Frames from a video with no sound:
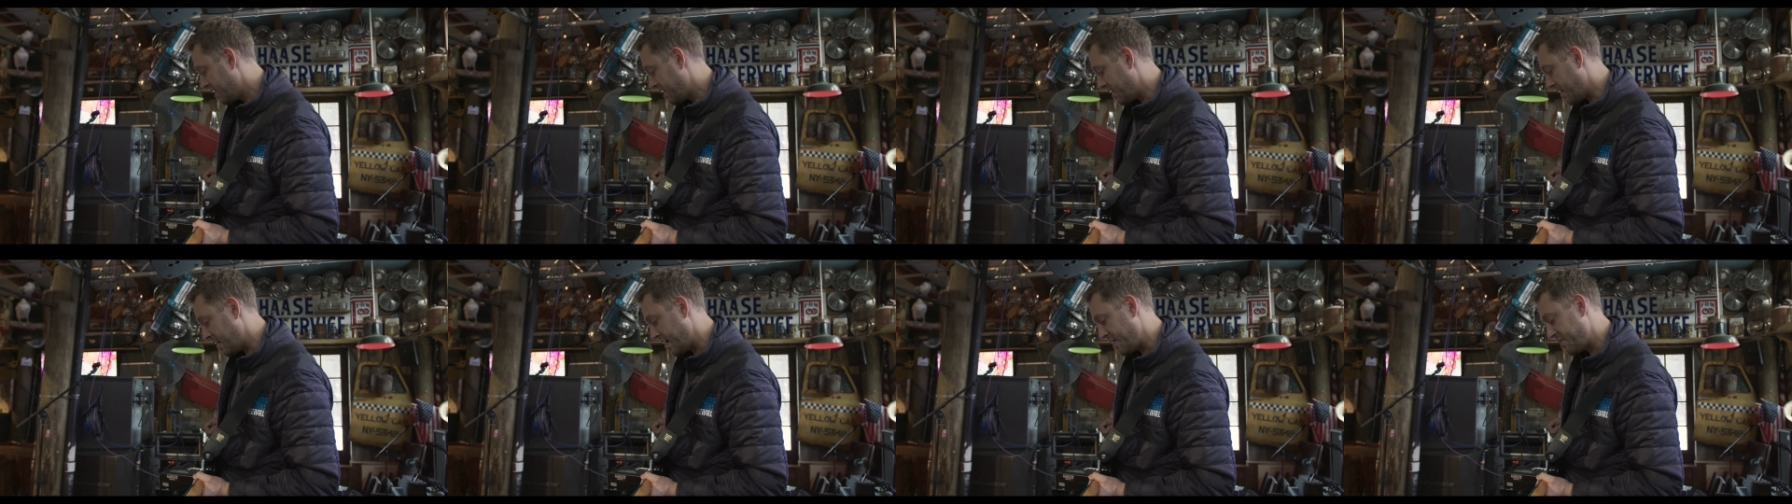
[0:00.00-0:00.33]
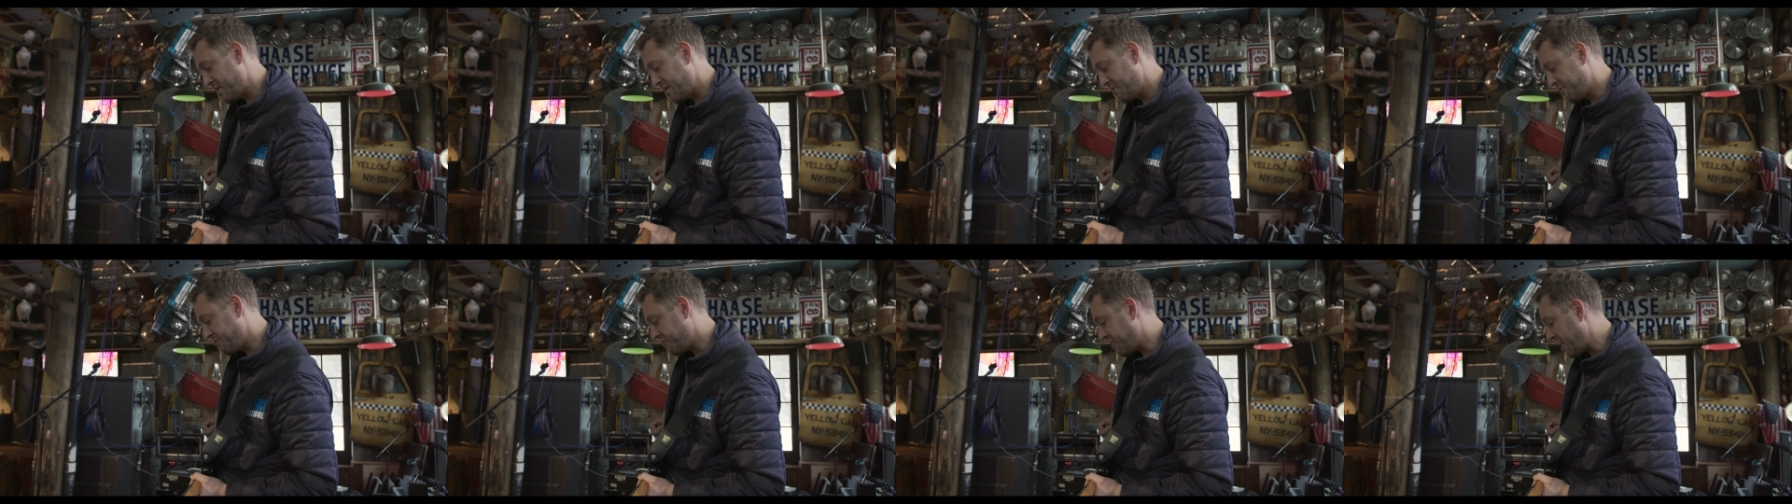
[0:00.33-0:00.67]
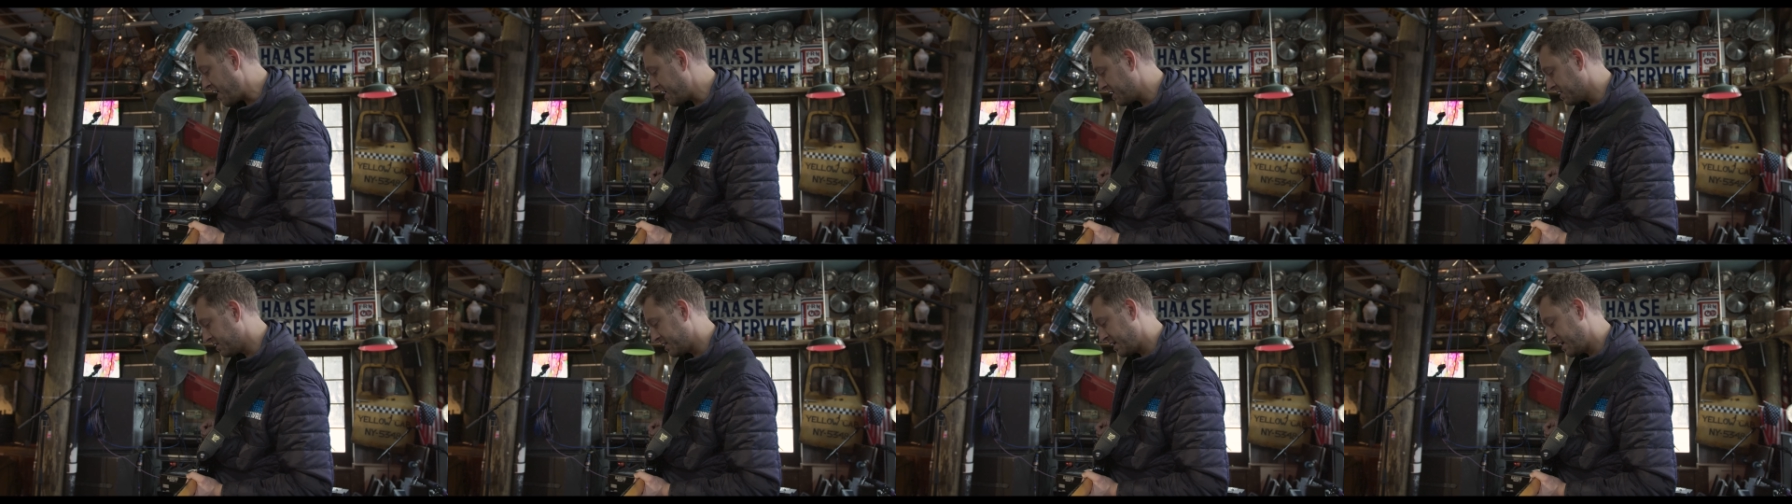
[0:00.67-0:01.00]
And then
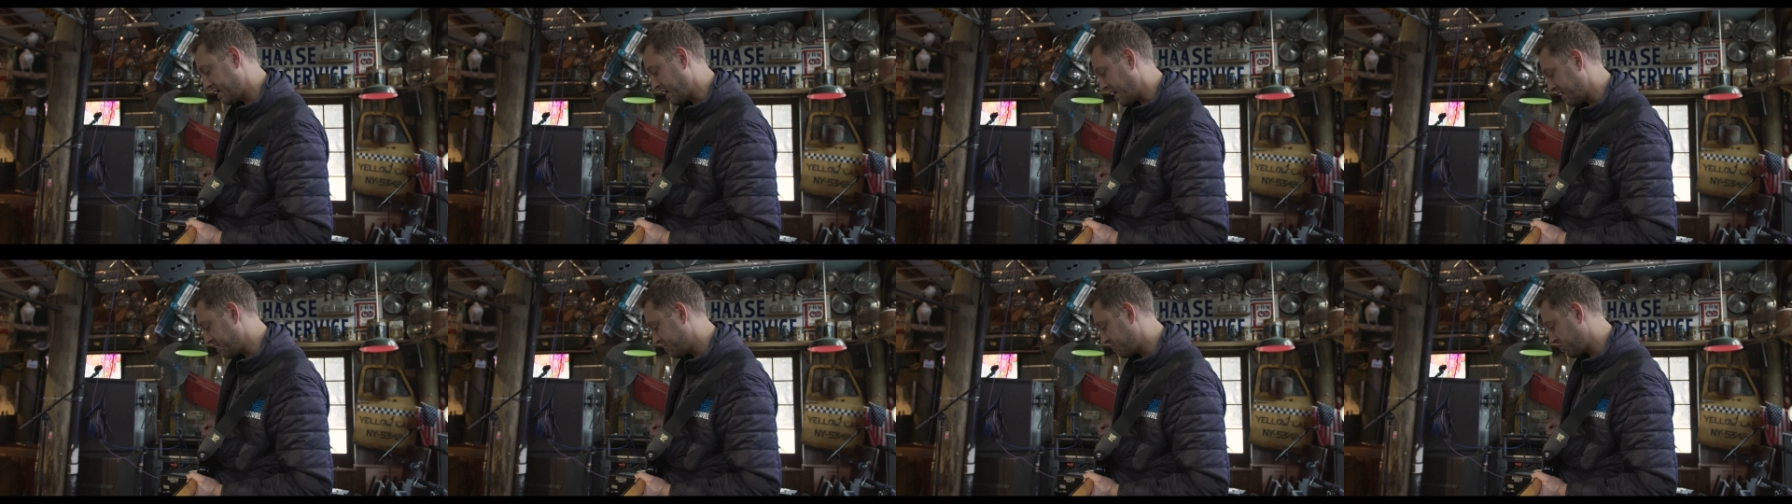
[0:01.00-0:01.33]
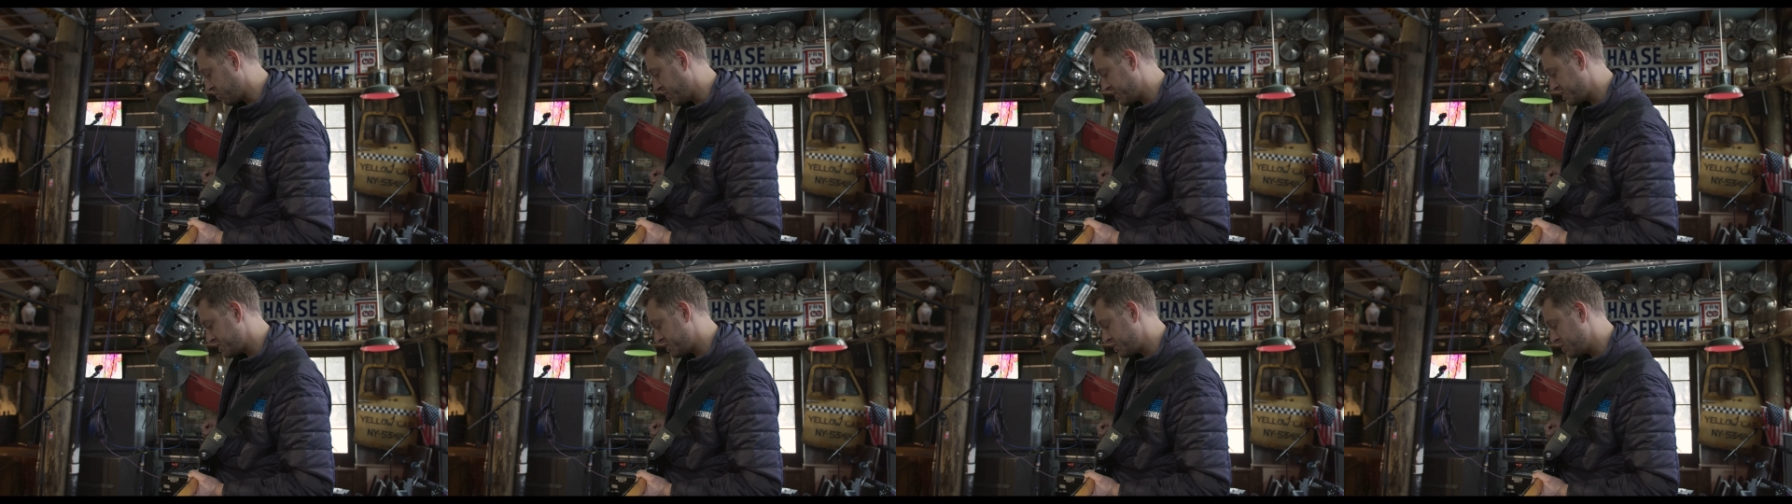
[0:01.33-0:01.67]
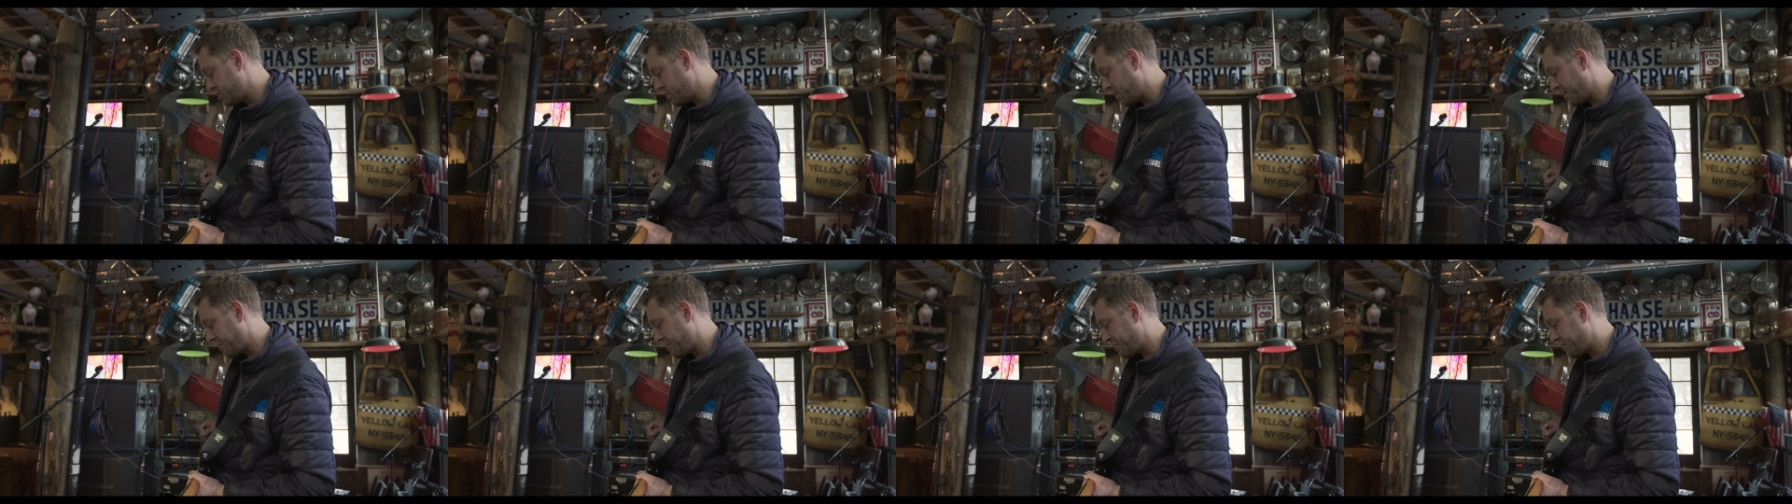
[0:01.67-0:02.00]
finally, I switch
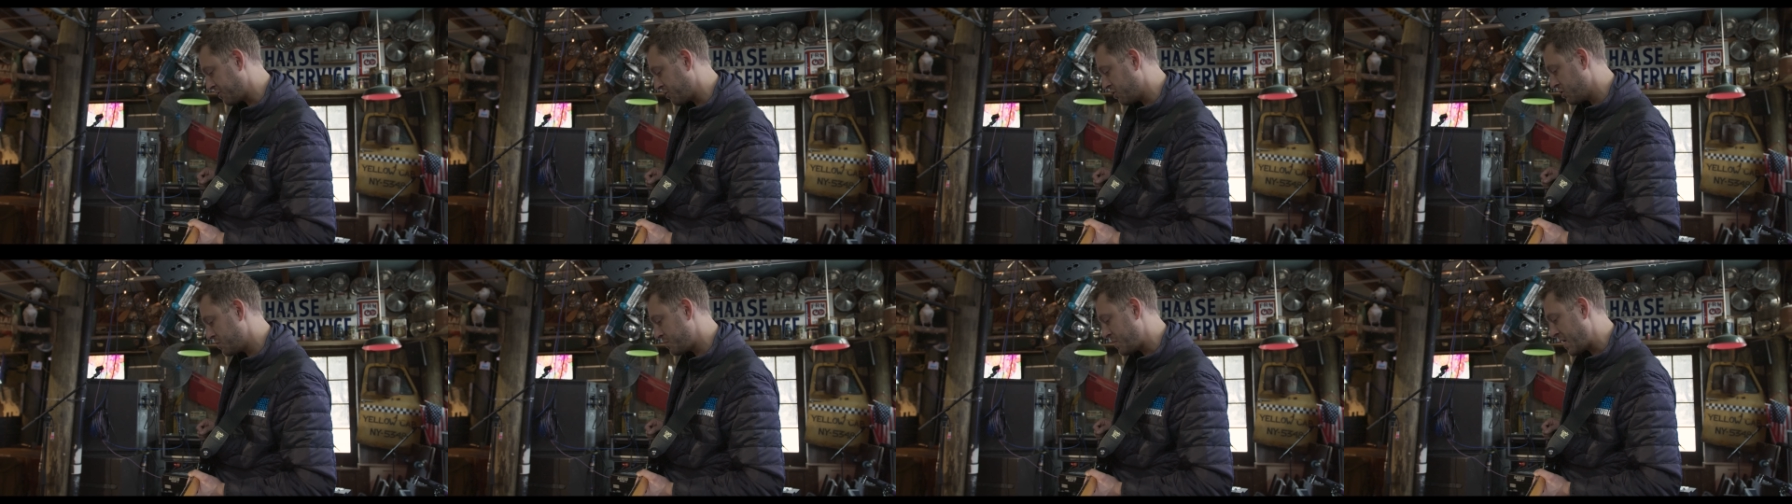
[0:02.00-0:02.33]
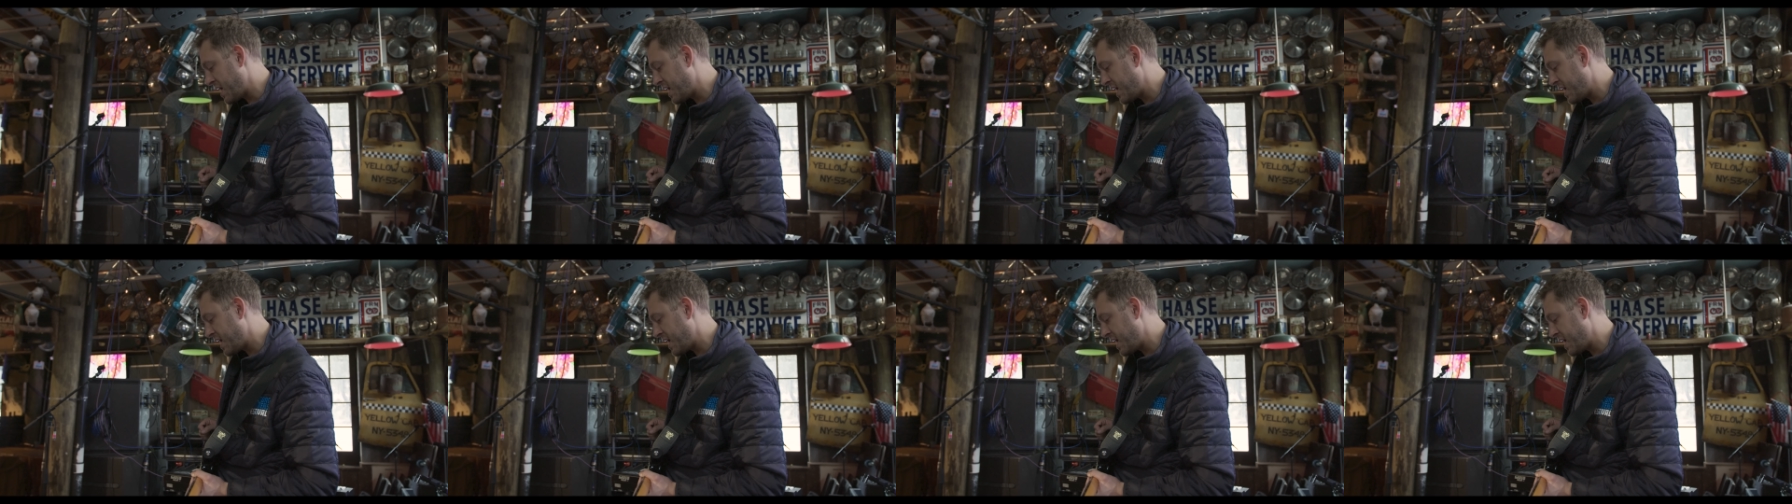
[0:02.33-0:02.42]
to a third